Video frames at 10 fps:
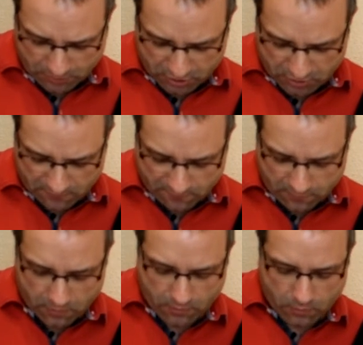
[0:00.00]
position
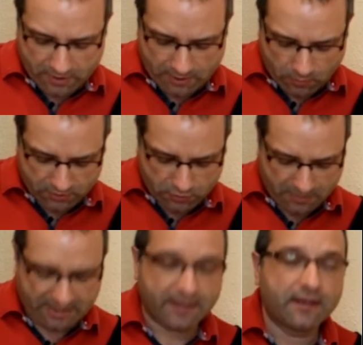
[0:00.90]
4 when I want to
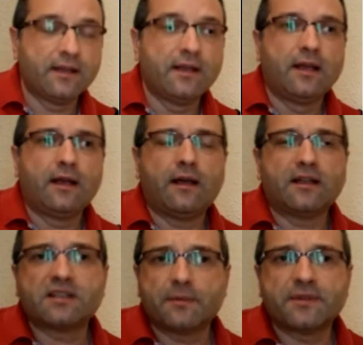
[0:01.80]
play
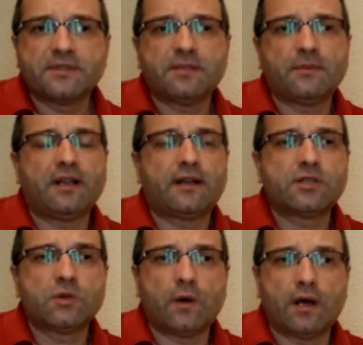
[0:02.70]
something similar
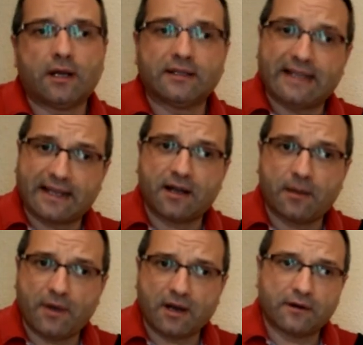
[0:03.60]
to a neck
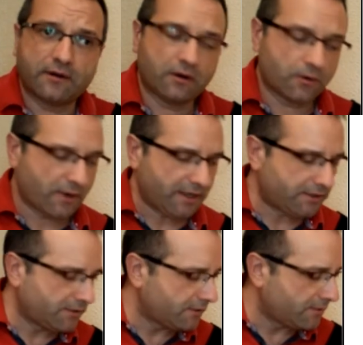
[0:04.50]
humbucker, all right?